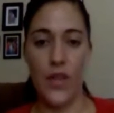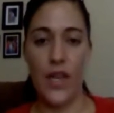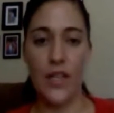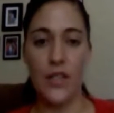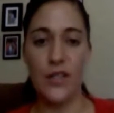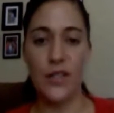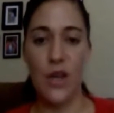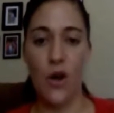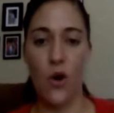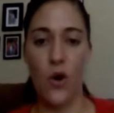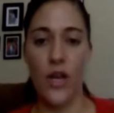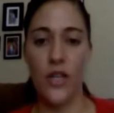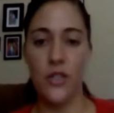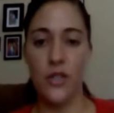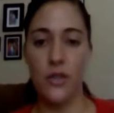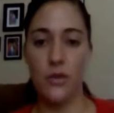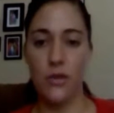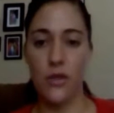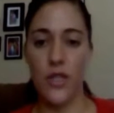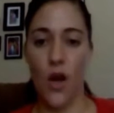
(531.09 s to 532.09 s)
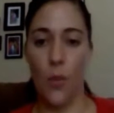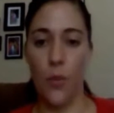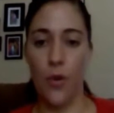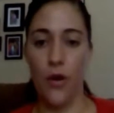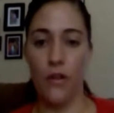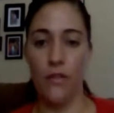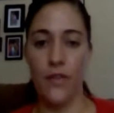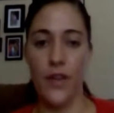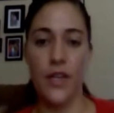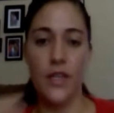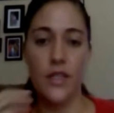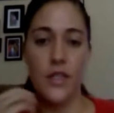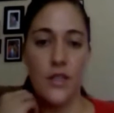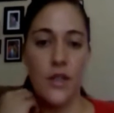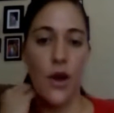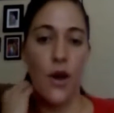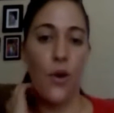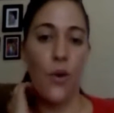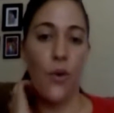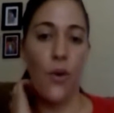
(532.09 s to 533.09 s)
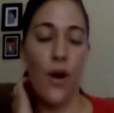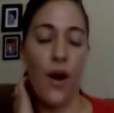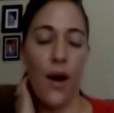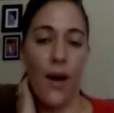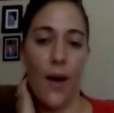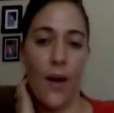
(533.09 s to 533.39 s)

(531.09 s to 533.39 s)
And so it just worked out perfect. So